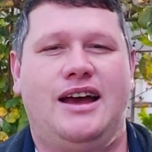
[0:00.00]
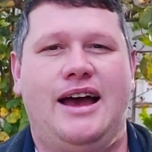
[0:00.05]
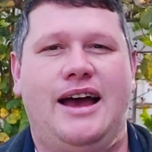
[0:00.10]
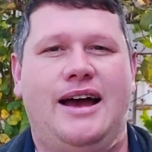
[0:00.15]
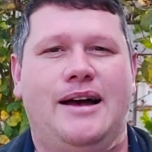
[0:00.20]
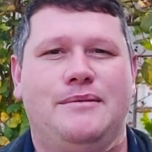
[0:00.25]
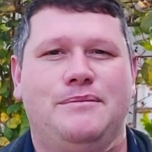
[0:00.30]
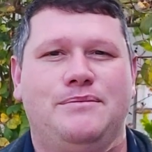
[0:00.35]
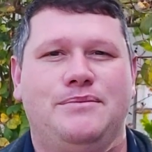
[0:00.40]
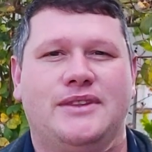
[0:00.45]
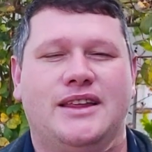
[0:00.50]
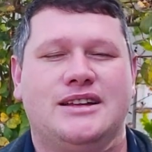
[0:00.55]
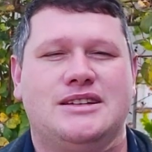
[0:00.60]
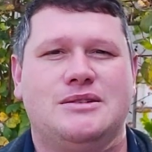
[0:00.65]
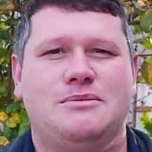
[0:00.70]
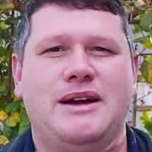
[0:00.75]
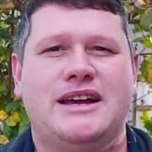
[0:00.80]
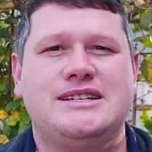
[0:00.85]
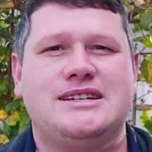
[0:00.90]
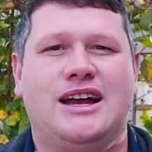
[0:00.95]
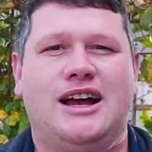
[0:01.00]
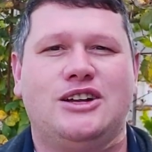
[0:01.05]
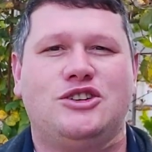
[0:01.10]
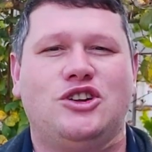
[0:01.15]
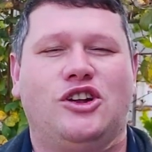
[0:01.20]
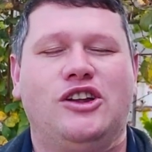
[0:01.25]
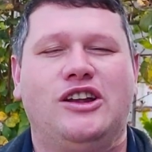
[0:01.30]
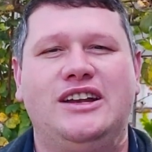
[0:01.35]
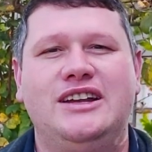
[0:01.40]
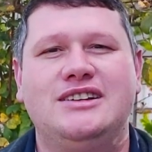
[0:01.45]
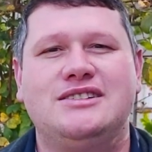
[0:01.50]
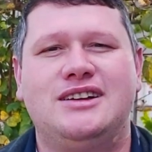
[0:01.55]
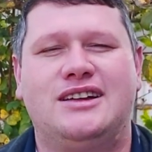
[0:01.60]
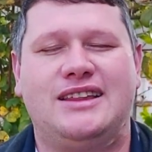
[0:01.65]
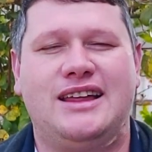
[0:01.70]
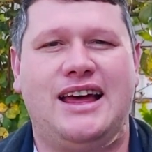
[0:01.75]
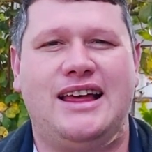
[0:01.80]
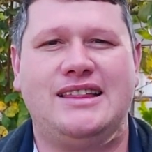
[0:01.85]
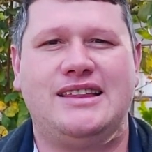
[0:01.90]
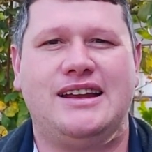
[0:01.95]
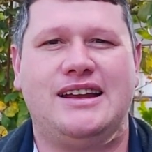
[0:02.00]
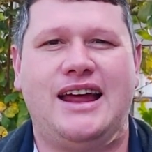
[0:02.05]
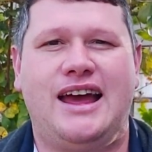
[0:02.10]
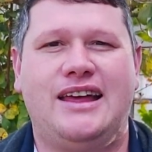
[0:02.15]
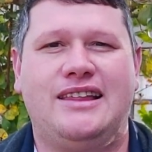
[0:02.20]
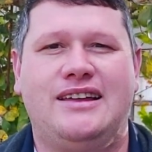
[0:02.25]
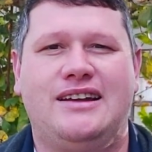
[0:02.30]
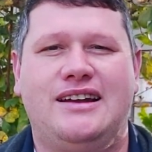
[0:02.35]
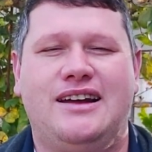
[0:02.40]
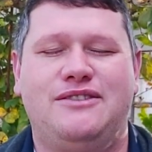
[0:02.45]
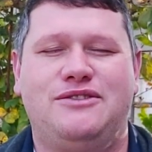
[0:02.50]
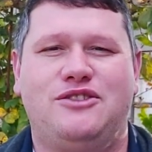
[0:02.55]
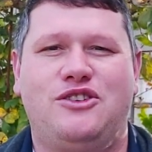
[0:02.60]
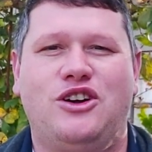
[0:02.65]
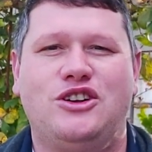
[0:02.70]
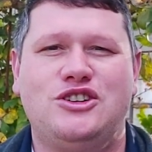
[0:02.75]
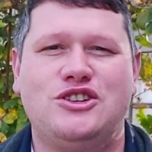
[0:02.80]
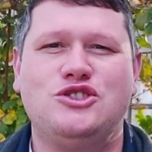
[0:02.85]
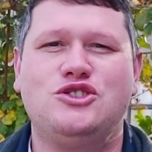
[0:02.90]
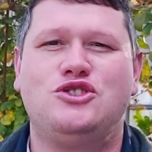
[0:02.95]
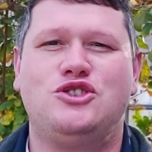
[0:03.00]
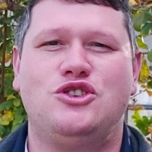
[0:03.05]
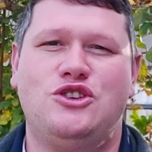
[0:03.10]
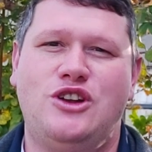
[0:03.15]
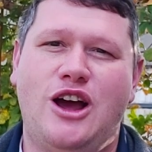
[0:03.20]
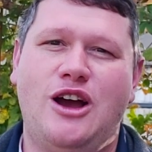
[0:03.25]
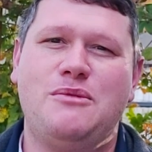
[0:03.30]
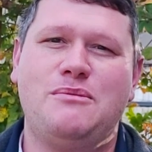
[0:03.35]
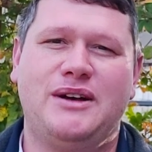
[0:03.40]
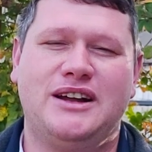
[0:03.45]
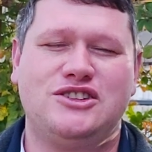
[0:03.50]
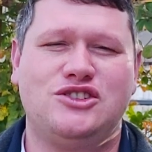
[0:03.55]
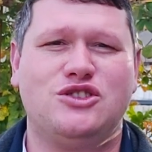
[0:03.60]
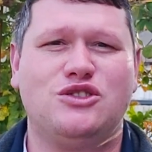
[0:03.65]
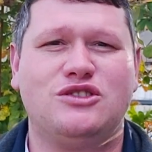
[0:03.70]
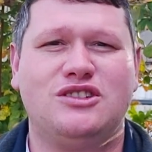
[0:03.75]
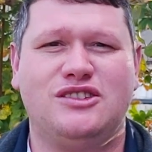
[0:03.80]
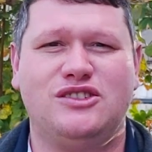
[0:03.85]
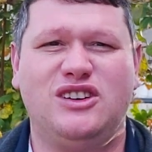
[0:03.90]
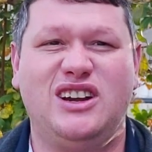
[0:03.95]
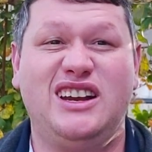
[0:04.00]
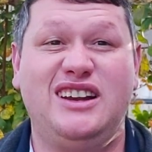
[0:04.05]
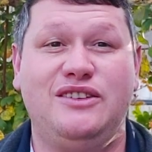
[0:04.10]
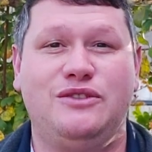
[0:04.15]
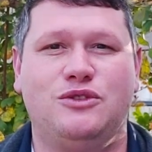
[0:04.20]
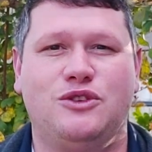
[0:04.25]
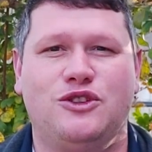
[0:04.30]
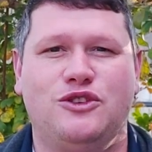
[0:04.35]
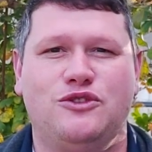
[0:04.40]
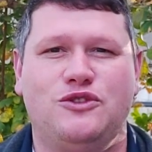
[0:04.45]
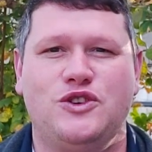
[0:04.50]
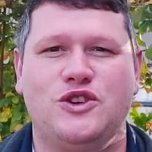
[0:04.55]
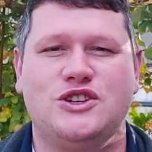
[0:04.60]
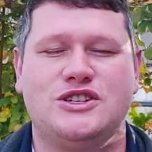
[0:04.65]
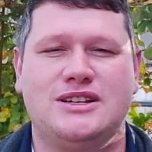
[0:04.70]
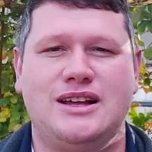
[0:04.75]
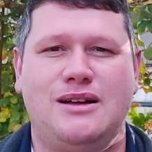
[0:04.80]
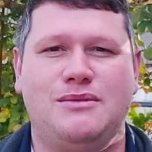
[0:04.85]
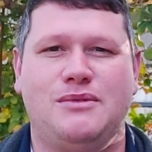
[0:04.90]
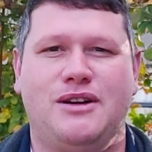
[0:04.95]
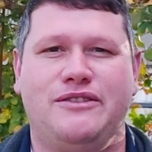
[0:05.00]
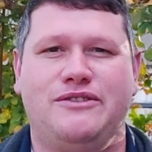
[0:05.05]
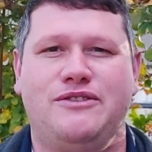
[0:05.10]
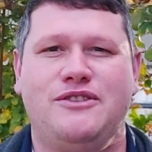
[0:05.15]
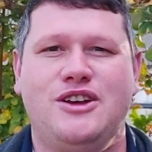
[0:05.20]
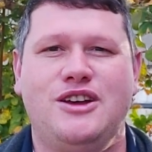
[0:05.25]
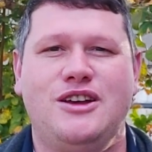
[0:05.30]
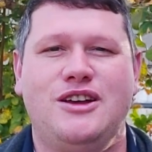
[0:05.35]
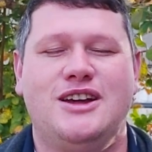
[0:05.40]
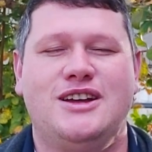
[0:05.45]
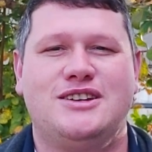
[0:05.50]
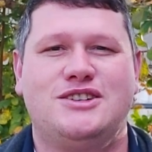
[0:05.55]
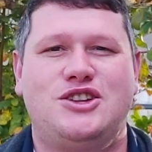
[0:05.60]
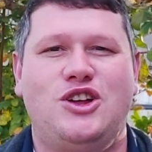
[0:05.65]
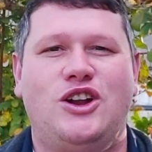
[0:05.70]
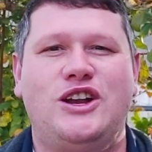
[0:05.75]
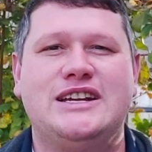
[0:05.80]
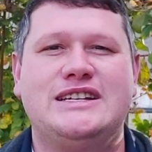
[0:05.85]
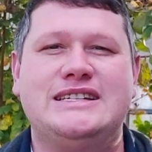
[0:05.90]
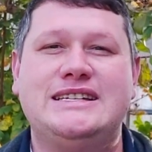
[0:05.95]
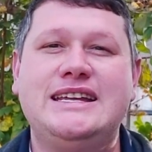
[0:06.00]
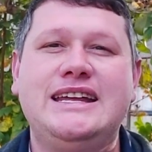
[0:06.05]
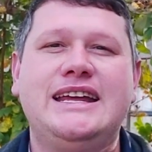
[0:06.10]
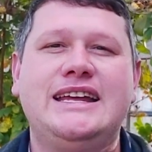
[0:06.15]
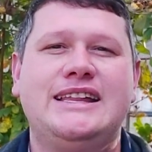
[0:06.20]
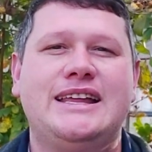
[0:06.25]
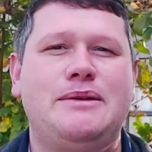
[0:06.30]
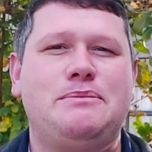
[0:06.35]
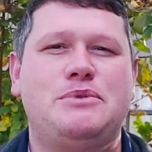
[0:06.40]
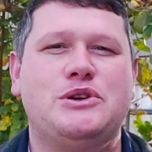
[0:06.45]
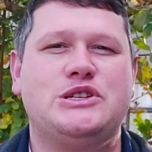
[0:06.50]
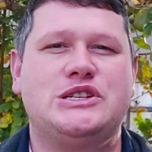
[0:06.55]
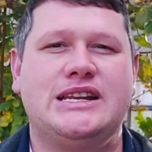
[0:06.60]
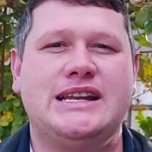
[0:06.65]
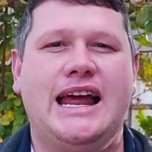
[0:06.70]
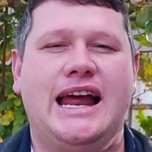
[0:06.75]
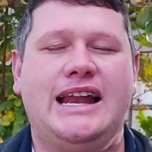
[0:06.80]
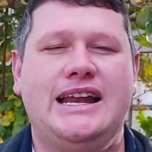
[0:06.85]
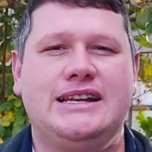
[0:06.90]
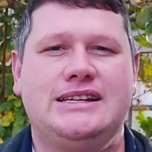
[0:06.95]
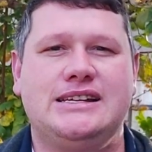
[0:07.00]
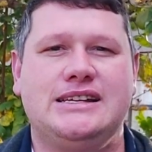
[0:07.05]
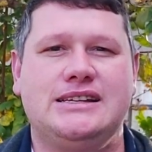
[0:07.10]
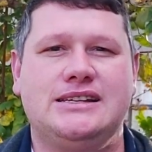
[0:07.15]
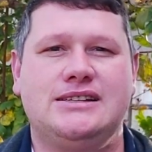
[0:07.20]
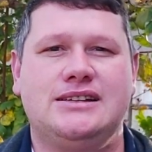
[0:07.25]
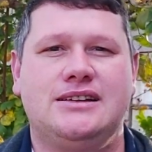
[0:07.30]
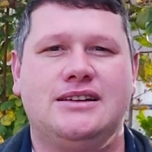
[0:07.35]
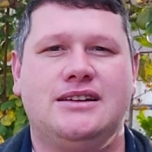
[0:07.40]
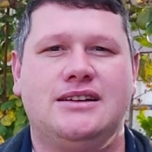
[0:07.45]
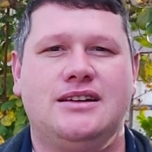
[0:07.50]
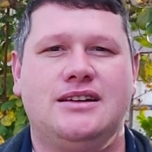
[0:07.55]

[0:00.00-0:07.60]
It's amazing. I told Liesl the other day that I've gotten to know my children really for the first time. I've started seeing their personalities.